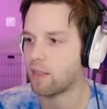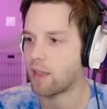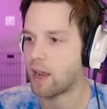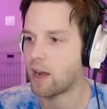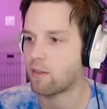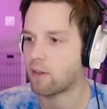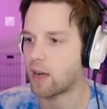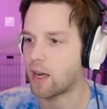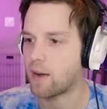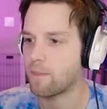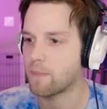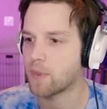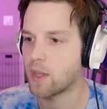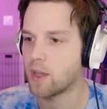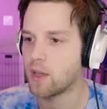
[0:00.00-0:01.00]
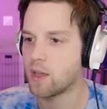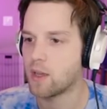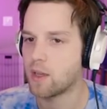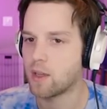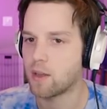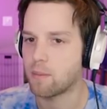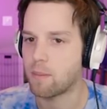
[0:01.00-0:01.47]
Larry?
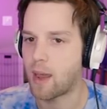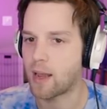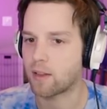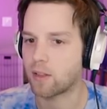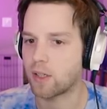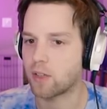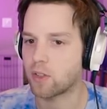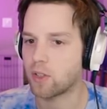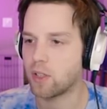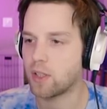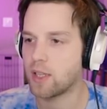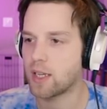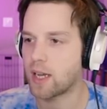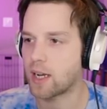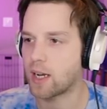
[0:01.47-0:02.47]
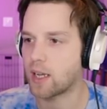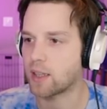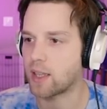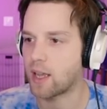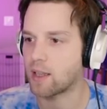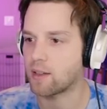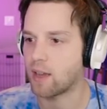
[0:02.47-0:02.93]
Magdalene, it's a good thing I
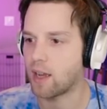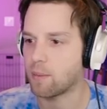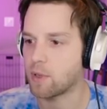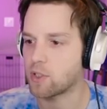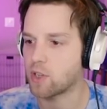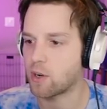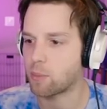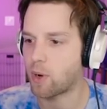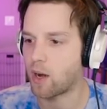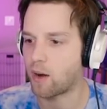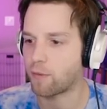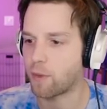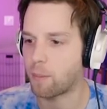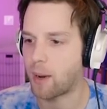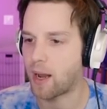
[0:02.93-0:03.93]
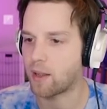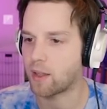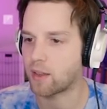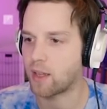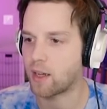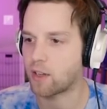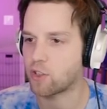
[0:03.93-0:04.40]
got that damage up right off the bat
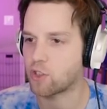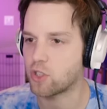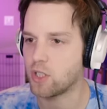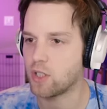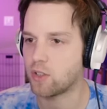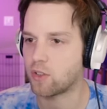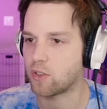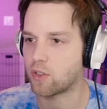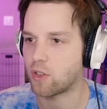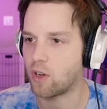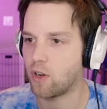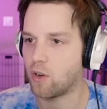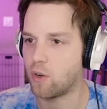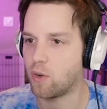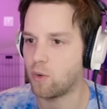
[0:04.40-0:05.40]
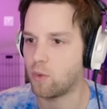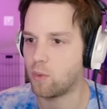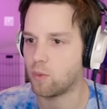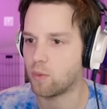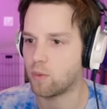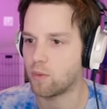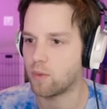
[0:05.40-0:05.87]
like that, because she's
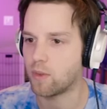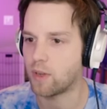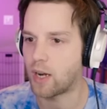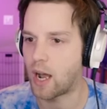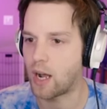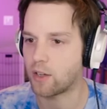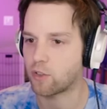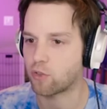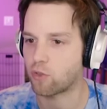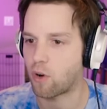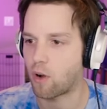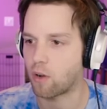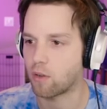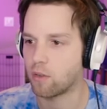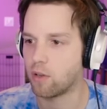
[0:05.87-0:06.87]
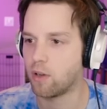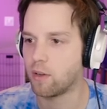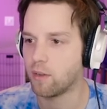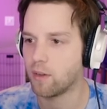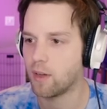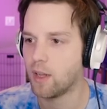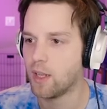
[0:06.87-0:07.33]
so not strong.
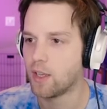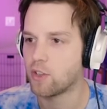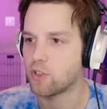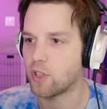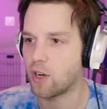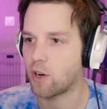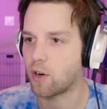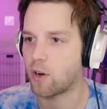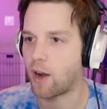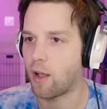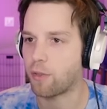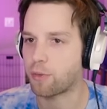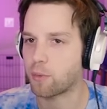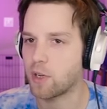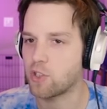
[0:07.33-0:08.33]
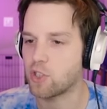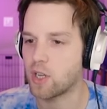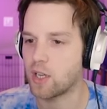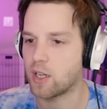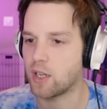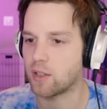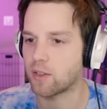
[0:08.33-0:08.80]
she, her health
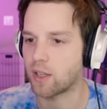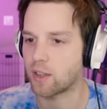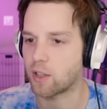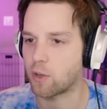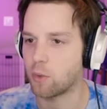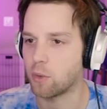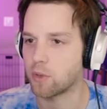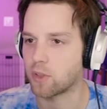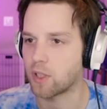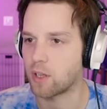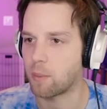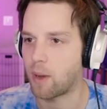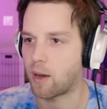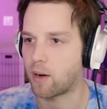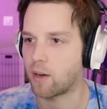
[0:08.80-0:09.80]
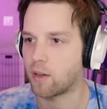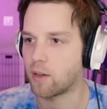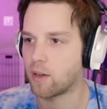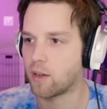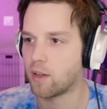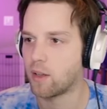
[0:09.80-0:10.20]
regen is like the coolest thing about her.